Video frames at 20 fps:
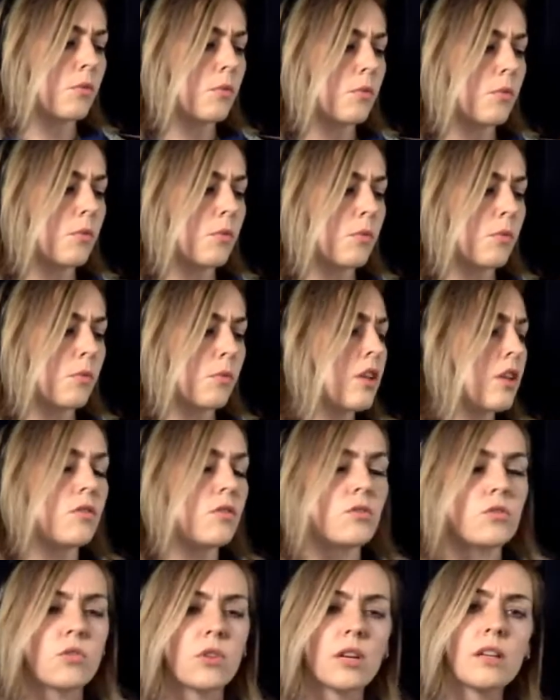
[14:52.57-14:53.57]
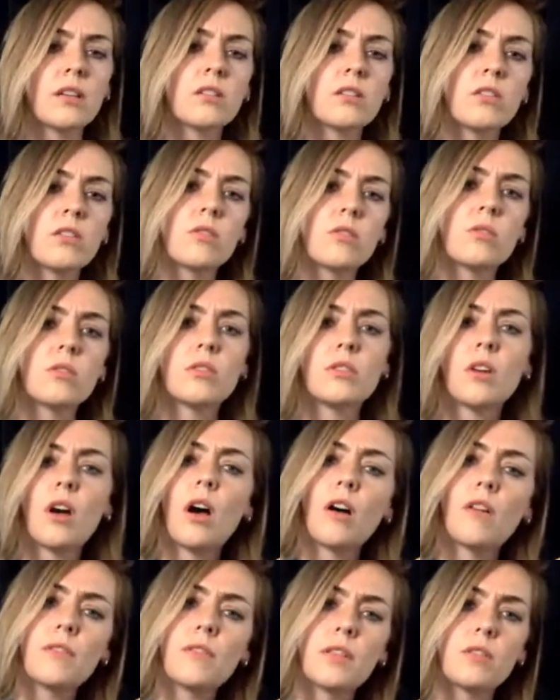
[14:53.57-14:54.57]
the one you drink so
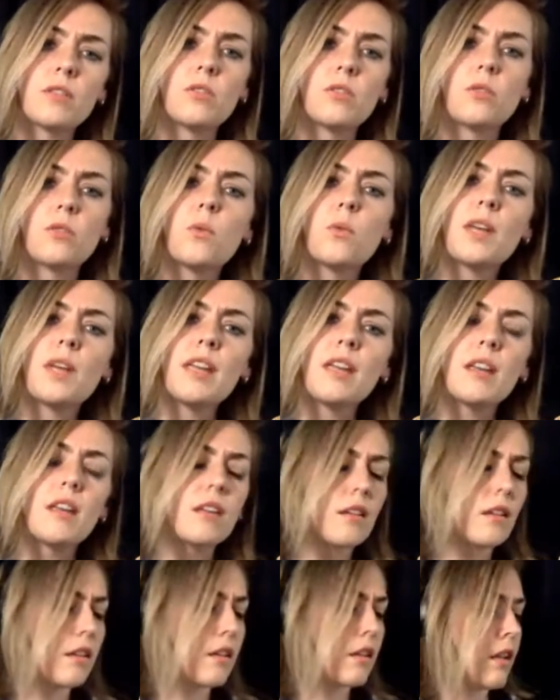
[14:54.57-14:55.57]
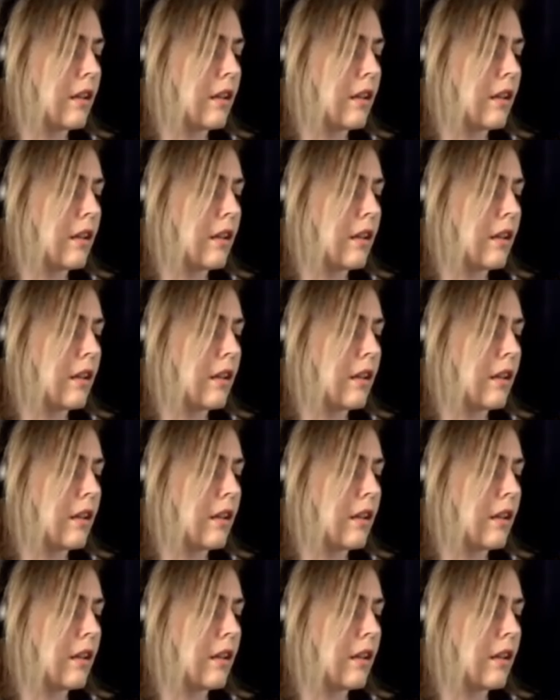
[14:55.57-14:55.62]
soft and sweet.